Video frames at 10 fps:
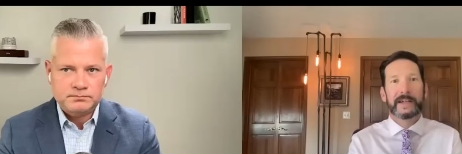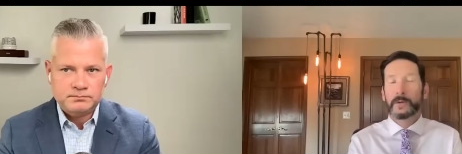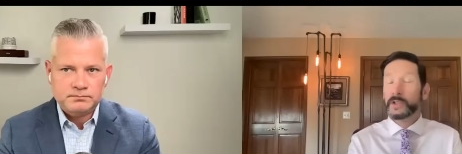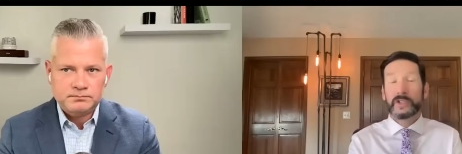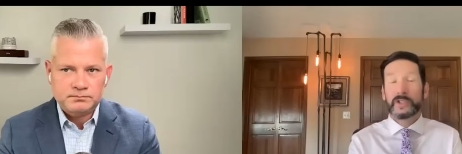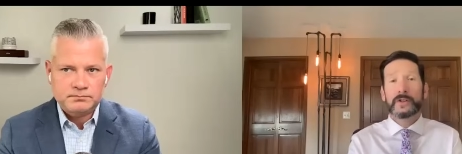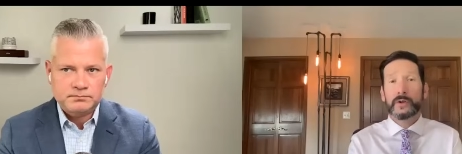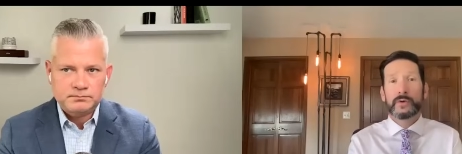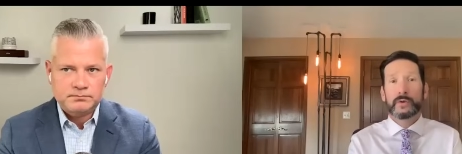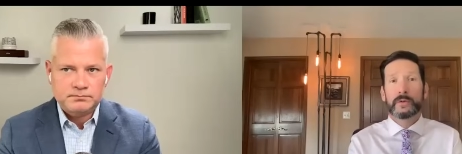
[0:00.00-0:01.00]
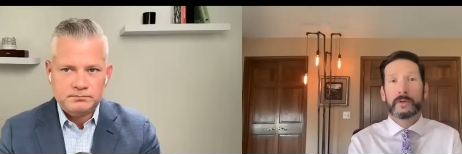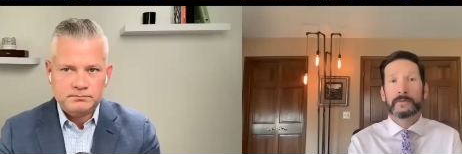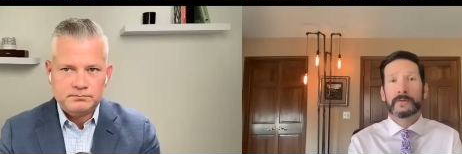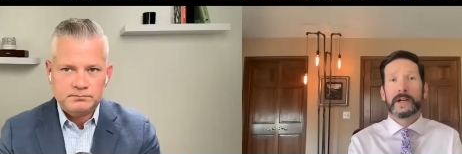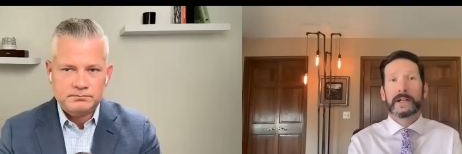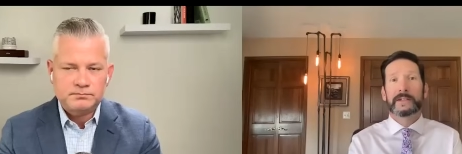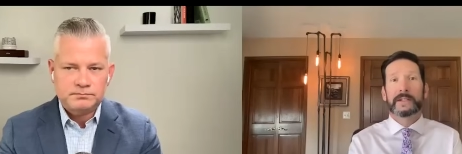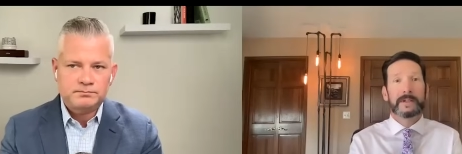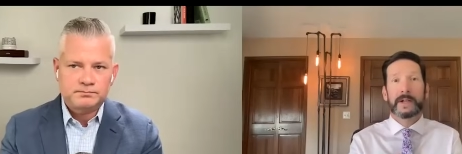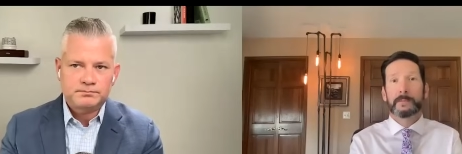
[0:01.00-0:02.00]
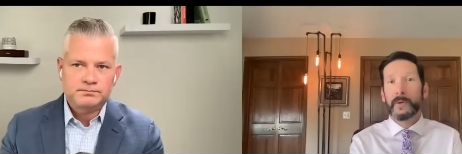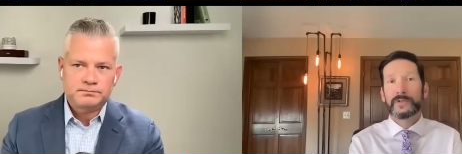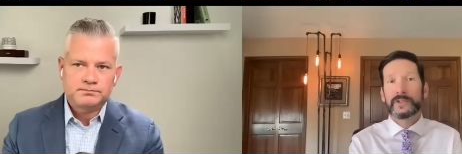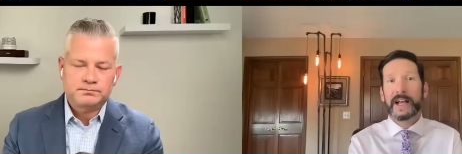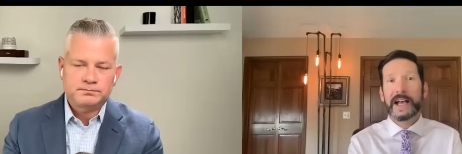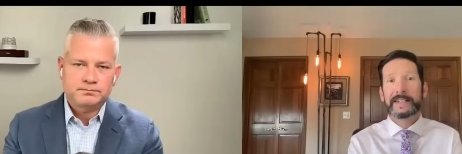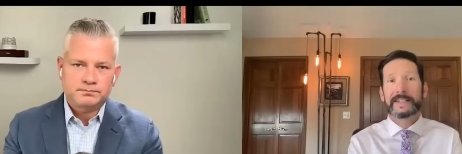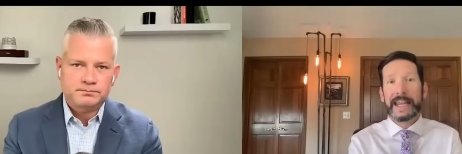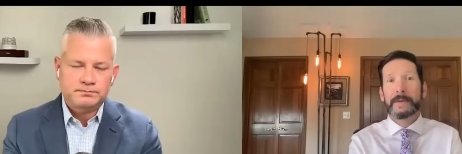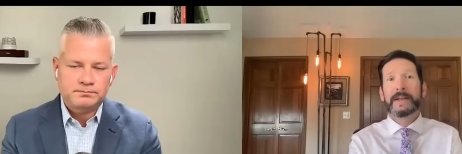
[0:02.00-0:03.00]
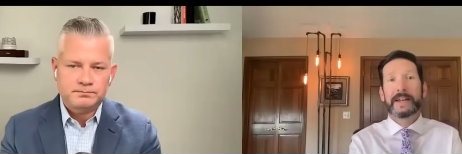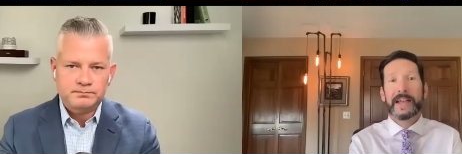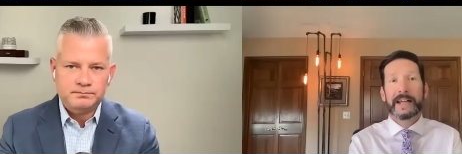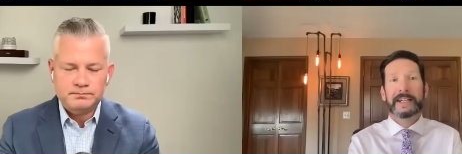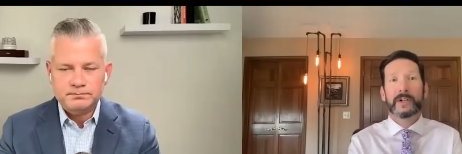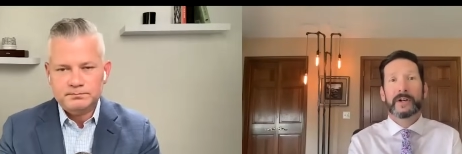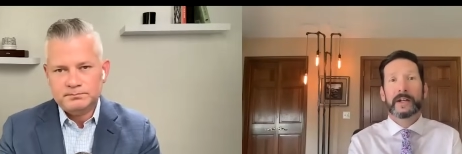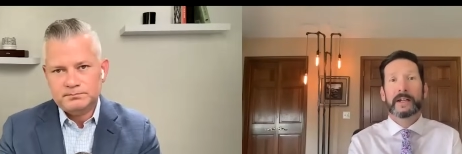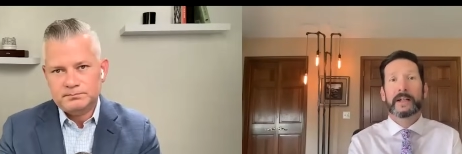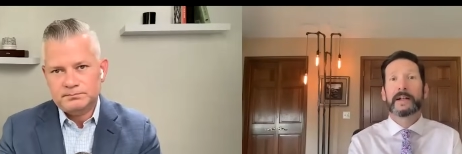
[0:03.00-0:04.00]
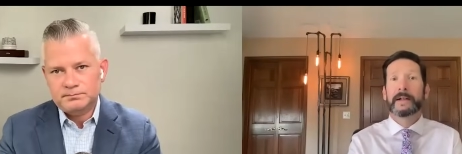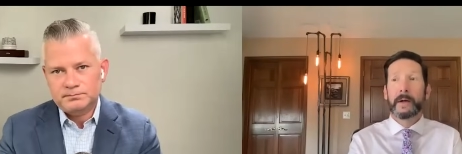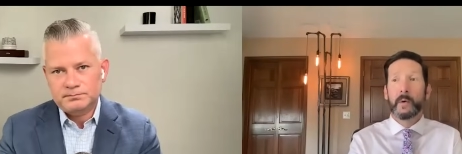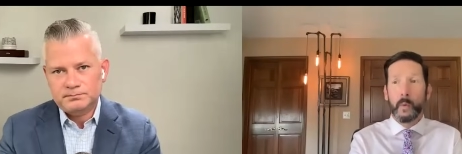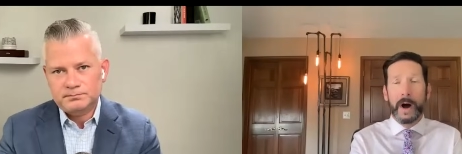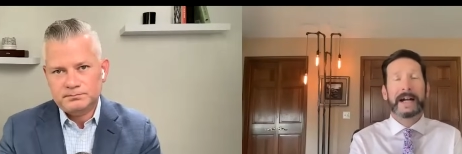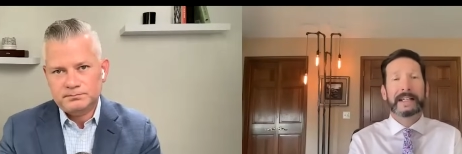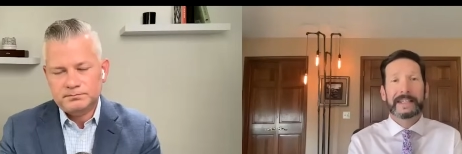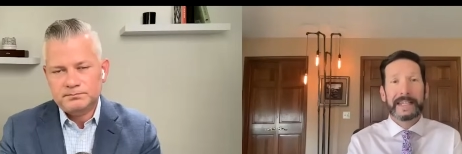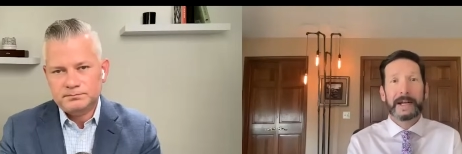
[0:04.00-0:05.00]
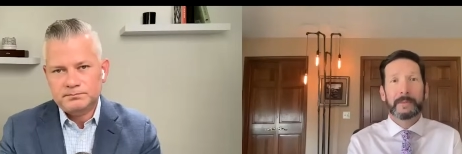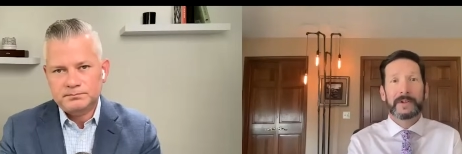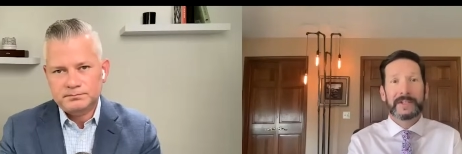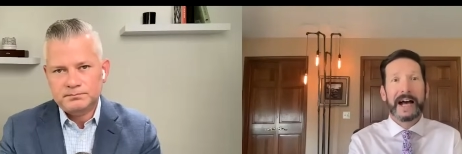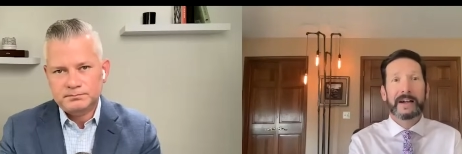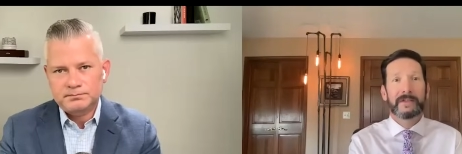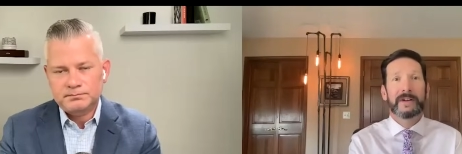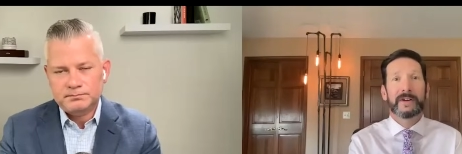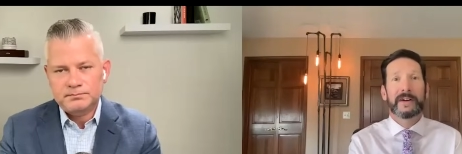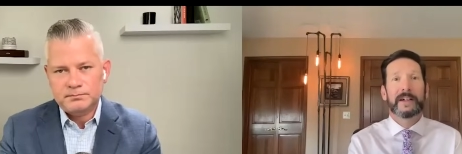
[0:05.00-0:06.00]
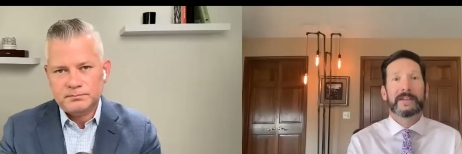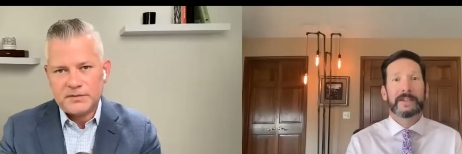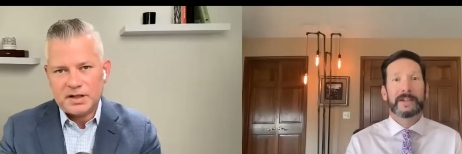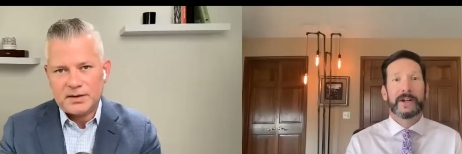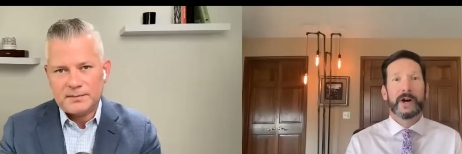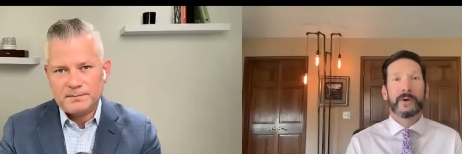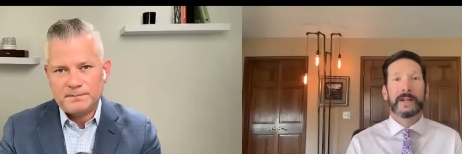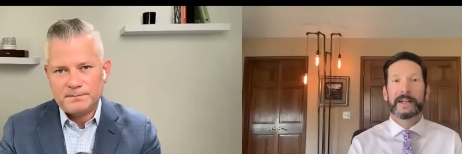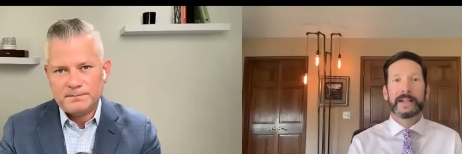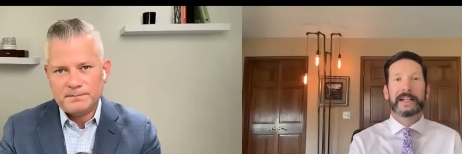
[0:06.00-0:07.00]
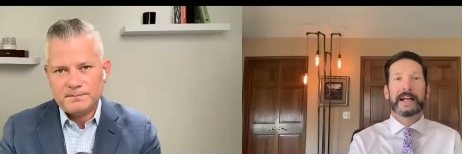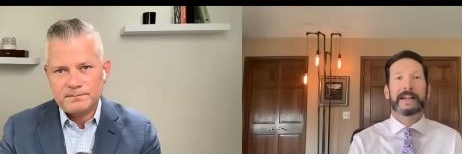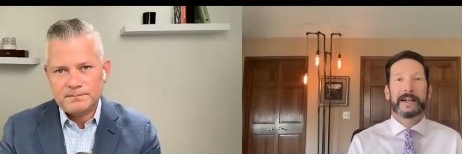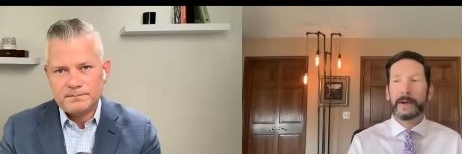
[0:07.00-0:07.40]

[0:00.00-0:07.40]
Speaker 1: which is unusual frankly that both sides came into that hearing wanting the cameras out of there you yeah. know and, and like I, I